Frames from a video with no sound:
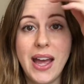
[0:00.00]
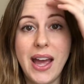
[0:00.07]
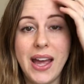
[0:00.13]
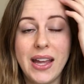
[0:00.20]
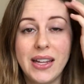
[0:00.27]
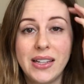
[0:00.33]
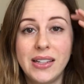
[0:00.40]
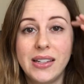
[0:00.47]

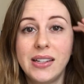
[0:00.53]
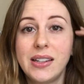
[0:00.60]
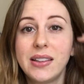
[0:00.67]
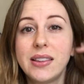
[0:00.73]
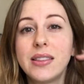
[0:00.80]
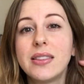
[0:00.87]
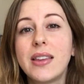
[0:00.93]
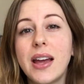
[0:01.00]
And
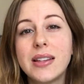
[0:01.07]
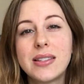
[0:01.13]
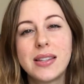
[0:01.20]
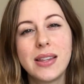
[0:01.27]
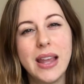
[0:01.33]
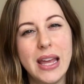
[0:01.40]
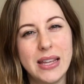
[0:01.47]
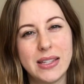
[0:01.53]
that's
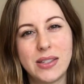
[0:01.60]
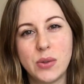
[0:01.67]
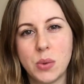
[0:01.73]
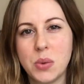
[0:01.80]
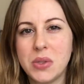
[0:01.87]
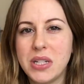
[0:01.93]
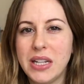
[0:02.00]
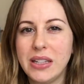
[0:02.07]
less
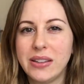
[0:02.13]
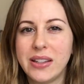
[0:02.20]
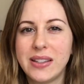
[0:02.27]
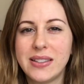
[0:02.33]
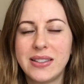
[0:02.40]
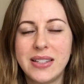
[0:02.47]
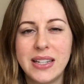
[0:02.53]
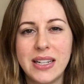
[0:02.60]
daunting
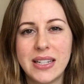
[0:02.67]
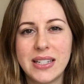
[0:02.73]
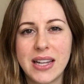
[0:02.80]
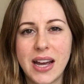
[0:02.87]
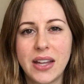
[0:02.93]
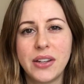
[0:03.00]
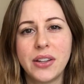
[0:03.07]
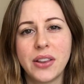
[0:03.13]
than sitting
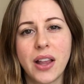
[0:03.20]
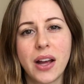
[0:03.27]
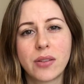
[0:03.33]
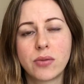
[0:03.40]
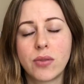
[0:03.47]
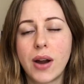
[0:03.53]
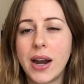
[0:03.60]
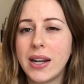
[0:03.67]
down and like
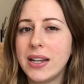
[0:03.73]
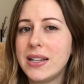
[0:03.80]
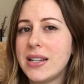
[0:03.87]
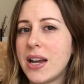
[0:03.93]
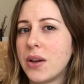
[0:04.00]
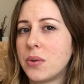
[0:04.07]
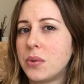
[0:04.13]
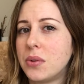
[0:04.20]
writing
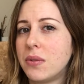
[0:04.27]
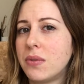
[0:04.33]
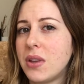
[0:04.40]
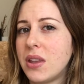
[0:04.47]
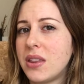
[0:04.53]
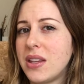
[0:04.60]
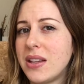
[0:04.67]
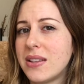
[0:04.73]
down all of the
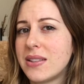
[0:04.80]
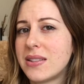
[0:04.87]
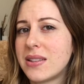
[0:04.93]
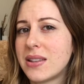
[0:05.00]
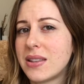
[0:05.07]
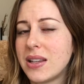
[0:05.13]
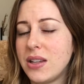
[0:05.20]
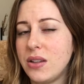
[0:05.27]
things
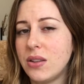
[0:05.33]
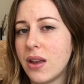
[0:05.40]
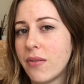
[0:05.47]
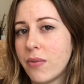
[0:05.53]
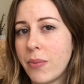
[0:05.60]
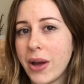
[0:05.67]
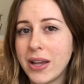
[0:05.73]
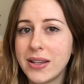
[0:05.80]
that you love
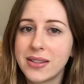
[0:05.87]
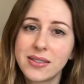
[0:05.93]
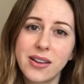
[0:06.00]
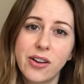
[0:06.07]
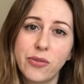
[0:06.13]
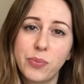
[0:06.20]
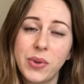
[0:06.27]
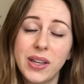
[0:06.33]
about
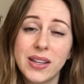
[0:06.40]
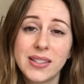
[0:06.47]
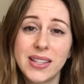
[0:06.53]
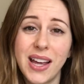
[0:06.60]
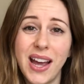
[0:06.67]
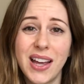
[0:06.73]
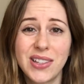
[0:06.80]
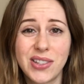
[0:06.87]
yourself, because
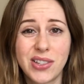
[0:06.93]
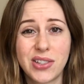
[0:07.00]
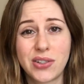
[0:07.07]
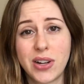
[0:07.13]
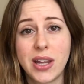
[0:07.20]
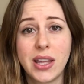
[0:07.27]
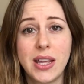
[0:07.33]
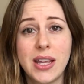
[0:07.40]
as
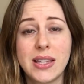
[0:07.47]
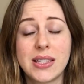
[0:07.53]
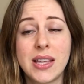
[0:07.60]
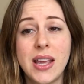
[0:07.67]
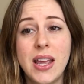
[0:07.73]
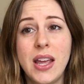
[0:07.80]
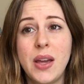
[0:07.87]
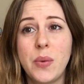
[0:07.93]
Australians,
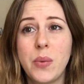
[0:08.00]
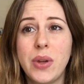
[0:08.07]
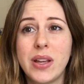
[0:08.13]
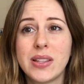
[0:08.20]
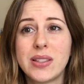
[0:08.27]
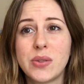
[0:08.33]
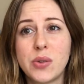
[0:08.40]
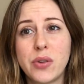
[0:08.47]
we are
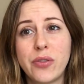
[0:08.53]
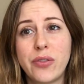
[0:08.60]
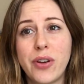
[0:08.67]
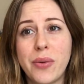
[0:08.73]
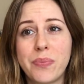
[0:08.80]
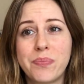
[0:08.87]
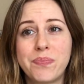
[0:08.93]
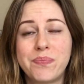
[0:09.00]
sort of
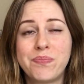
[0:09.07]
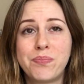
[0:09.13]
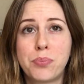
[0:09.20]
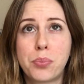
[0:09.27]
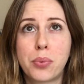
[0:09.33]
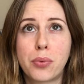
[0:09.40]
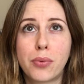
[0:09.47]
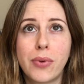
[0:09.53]

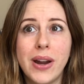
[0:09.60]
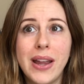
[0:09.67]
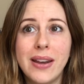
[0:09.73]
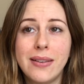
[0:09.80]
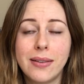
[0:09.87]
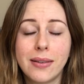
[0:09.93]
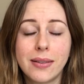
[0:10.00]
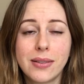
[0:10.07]

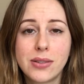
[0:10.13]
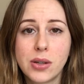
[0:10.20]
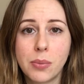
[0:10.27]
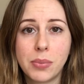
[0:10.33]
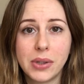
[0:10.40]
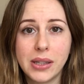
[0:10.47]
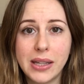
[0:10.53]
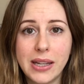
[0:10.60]
bred to
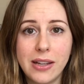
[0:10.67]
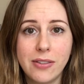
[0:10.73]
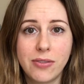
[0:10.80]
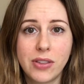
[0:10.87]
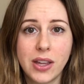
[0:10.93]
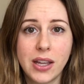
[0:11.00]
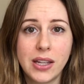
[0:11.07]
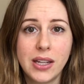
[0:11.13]
believe
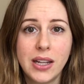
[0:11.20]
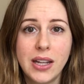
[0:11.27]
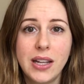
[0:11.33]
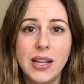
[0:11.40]
that